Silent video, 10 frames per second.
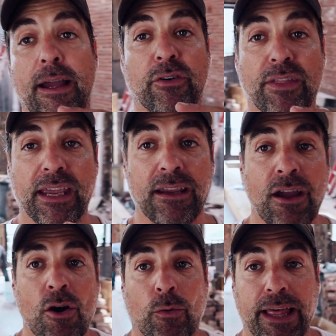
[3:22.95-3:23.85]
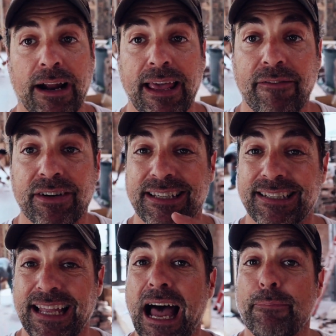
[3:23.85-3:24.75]
everything without having to
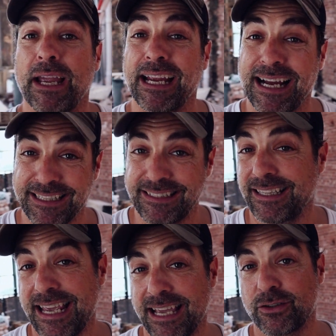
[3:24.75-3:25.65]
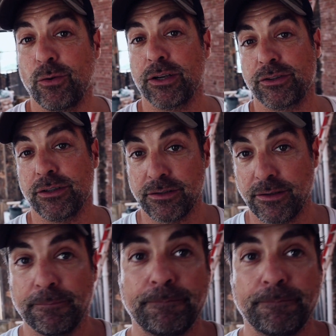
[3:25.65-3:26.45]
stop and constantly ask questions.